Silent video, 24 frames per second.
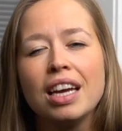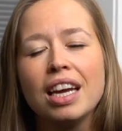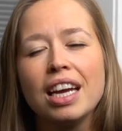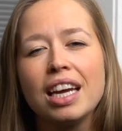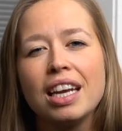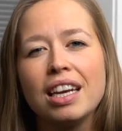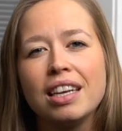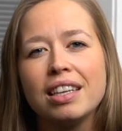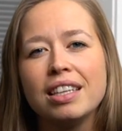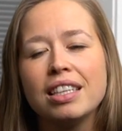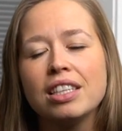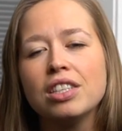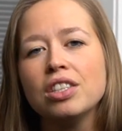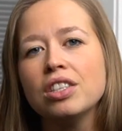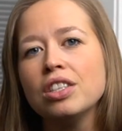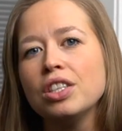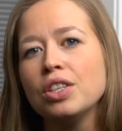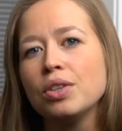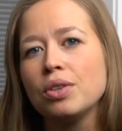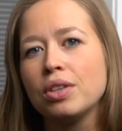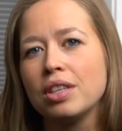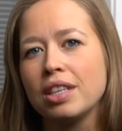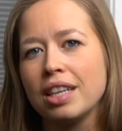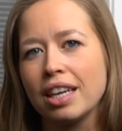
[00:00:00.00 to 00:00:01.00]
In addition,
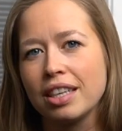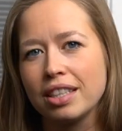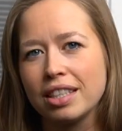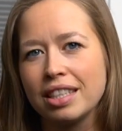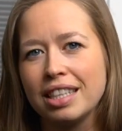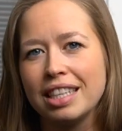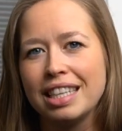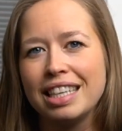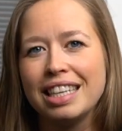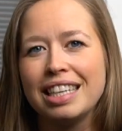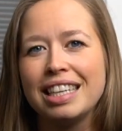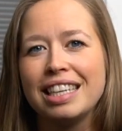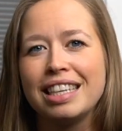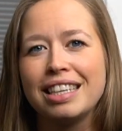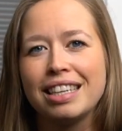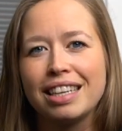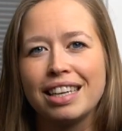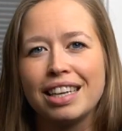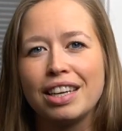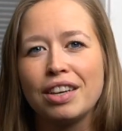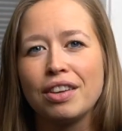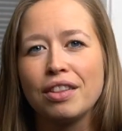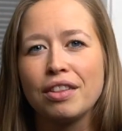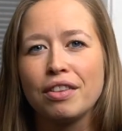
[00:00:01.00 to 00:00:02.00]
you can actually get
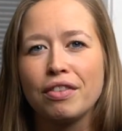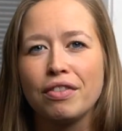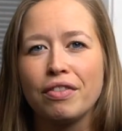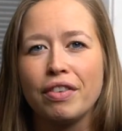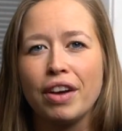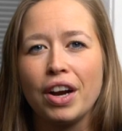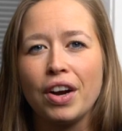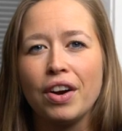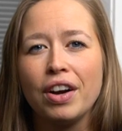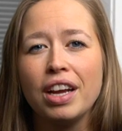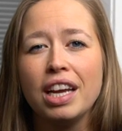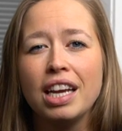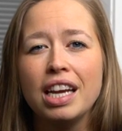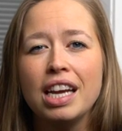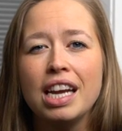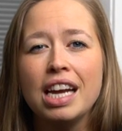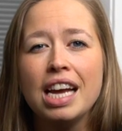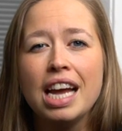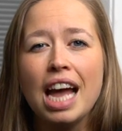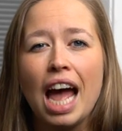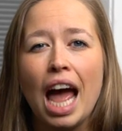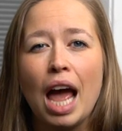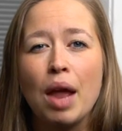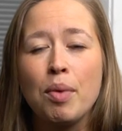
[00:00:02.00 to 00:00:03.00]
it on the ferry
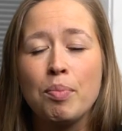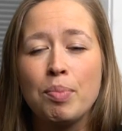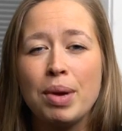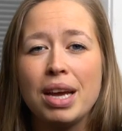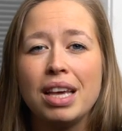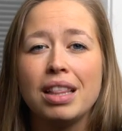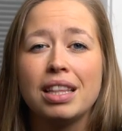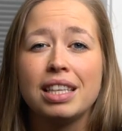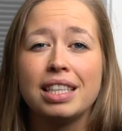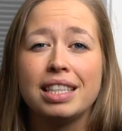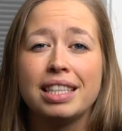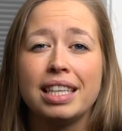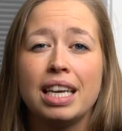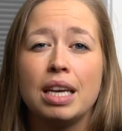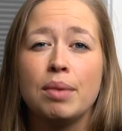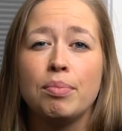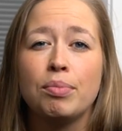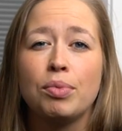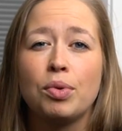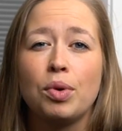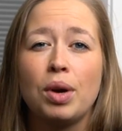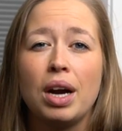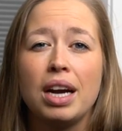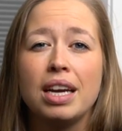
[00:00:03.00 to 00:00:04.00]
and pay the same
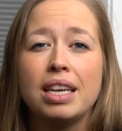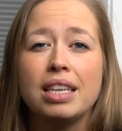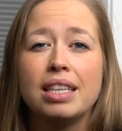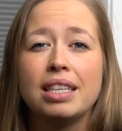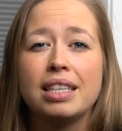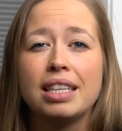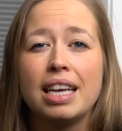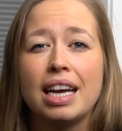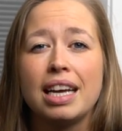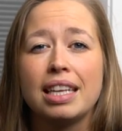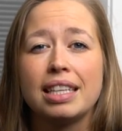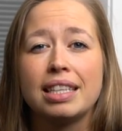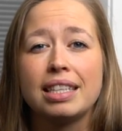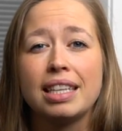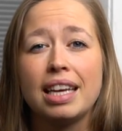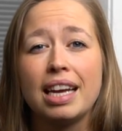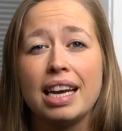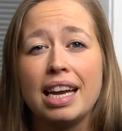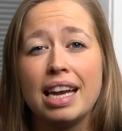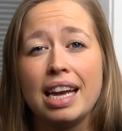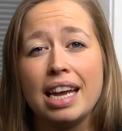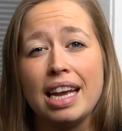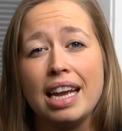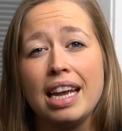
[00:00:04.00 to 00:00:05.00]
price as
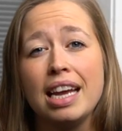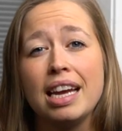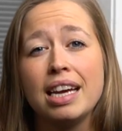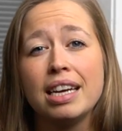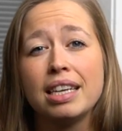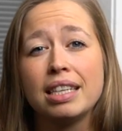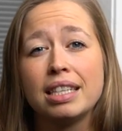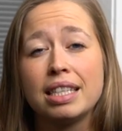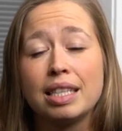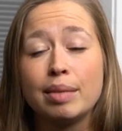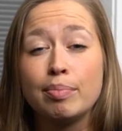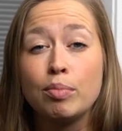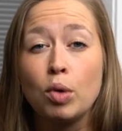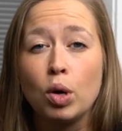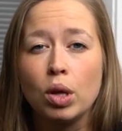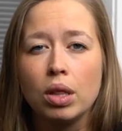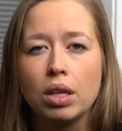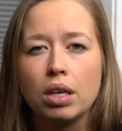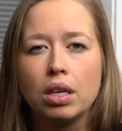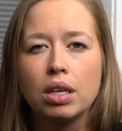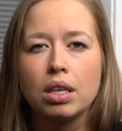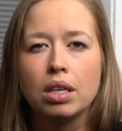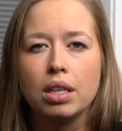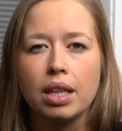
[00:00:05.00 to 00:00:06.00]
a
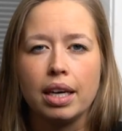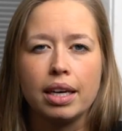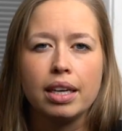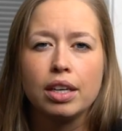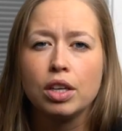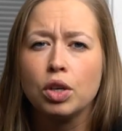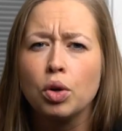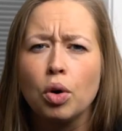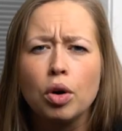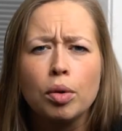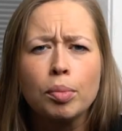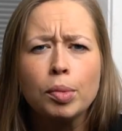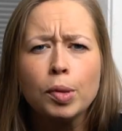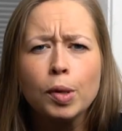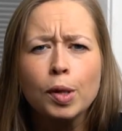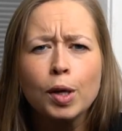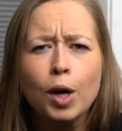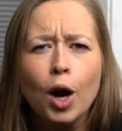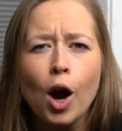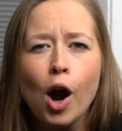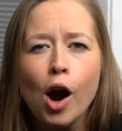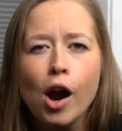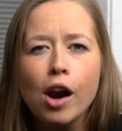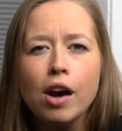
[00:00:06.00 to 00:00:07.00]
smaller, like a normal
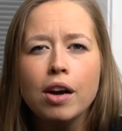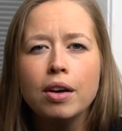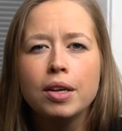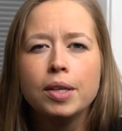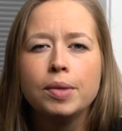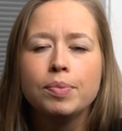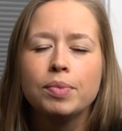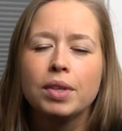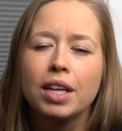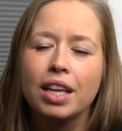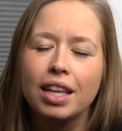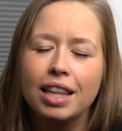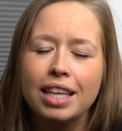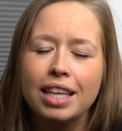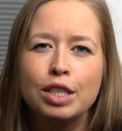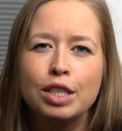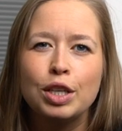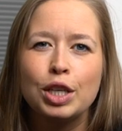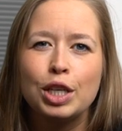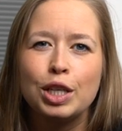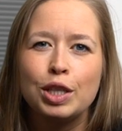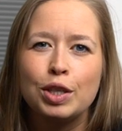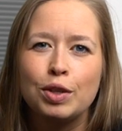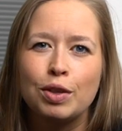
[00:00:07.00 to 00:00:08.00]
car. At
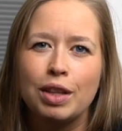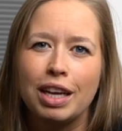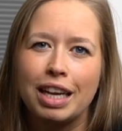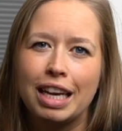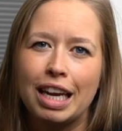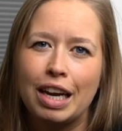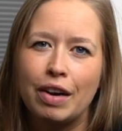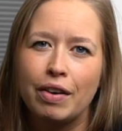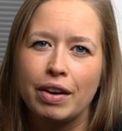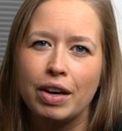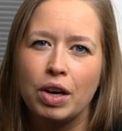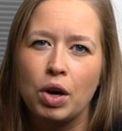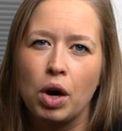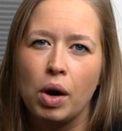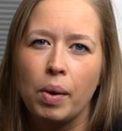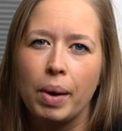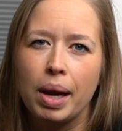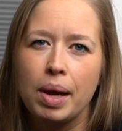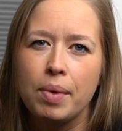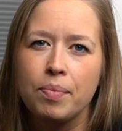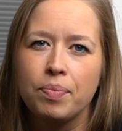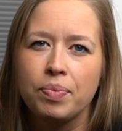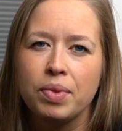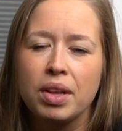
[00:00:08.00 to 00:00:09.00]
you can do that here in
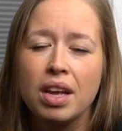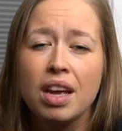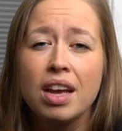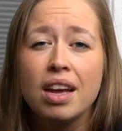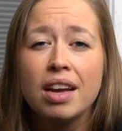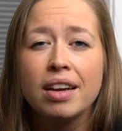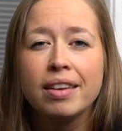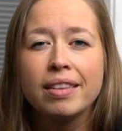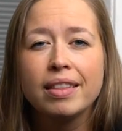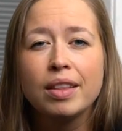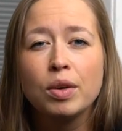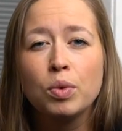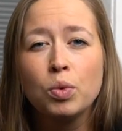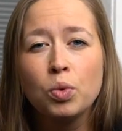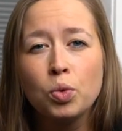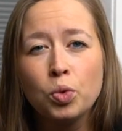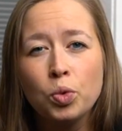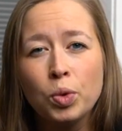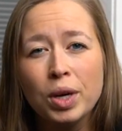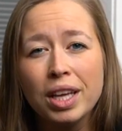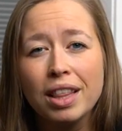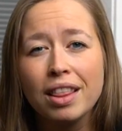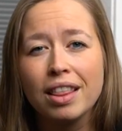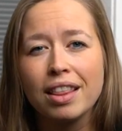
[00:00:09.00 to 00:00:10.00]
Norway. The
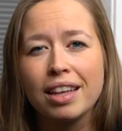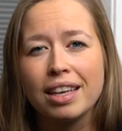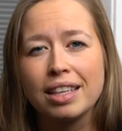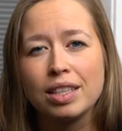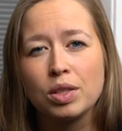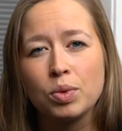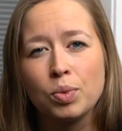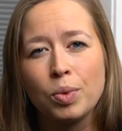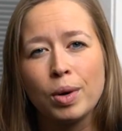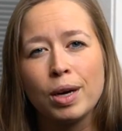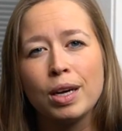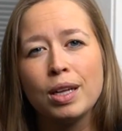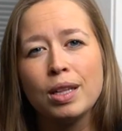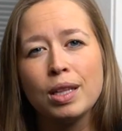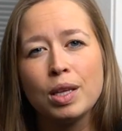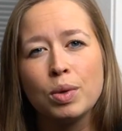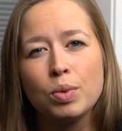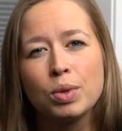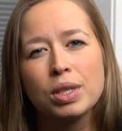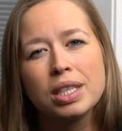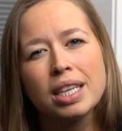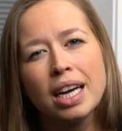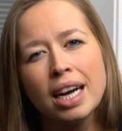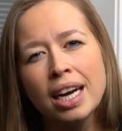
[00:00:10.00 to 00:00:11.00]
width as well, it
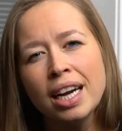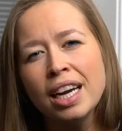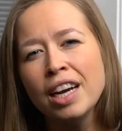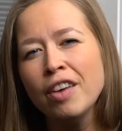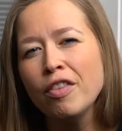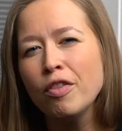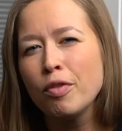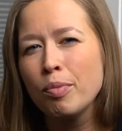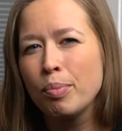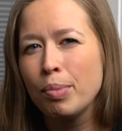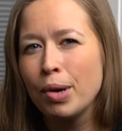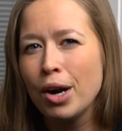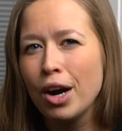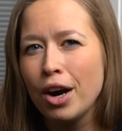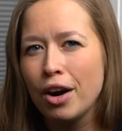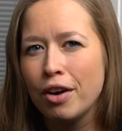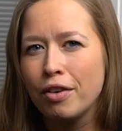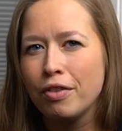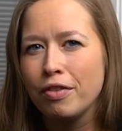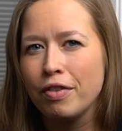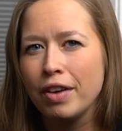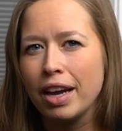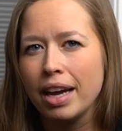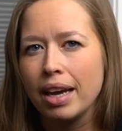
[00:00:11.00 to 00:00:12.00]
was kind of
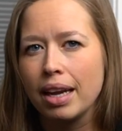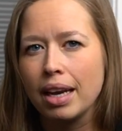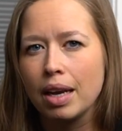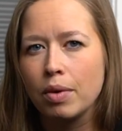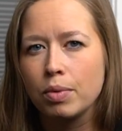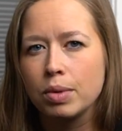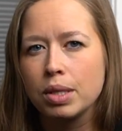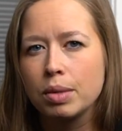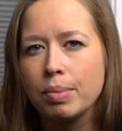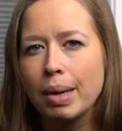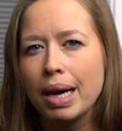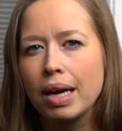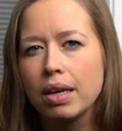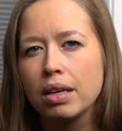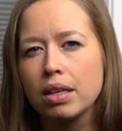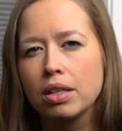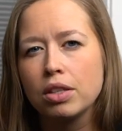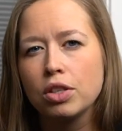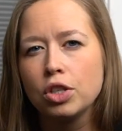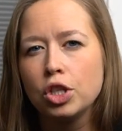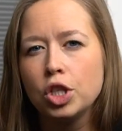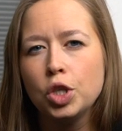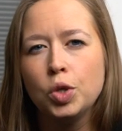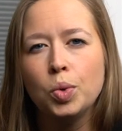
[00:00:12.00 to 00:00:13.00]
perfect. It was about
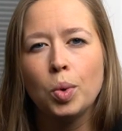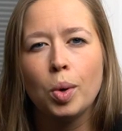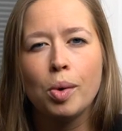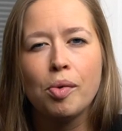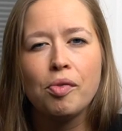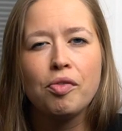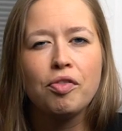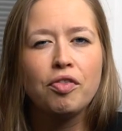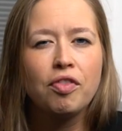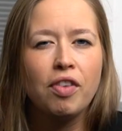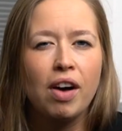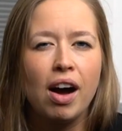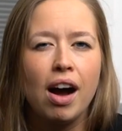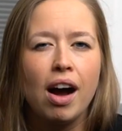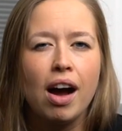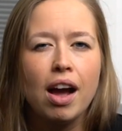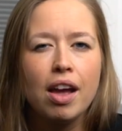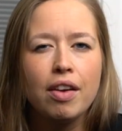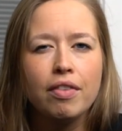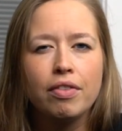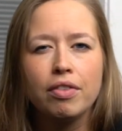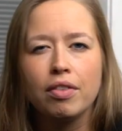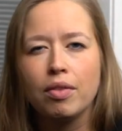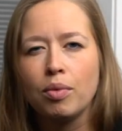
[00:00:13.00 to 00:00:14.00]

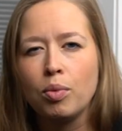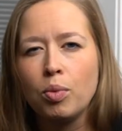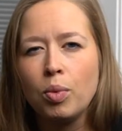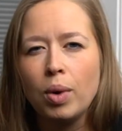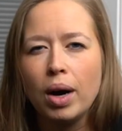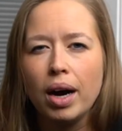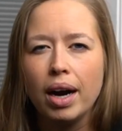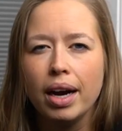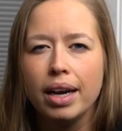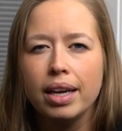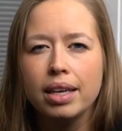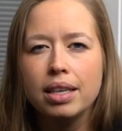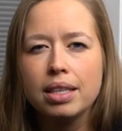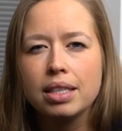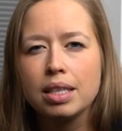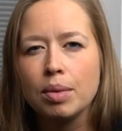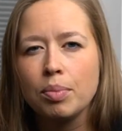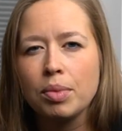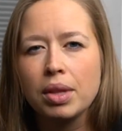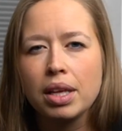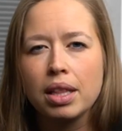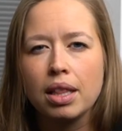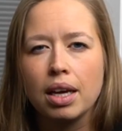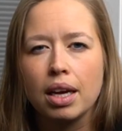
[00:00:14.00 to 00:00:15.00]
205 wide,
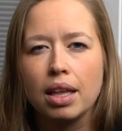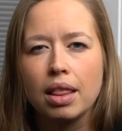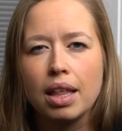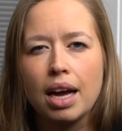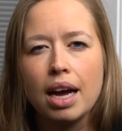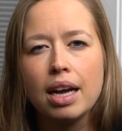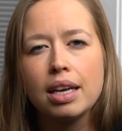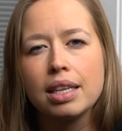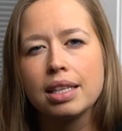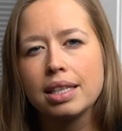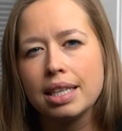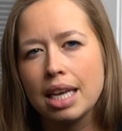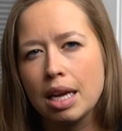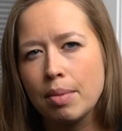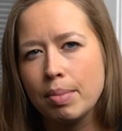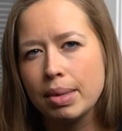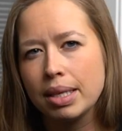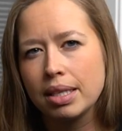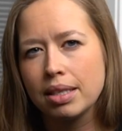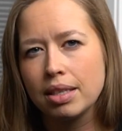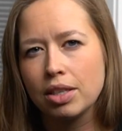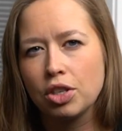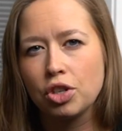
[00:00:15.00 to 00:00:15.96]
something like that, same as the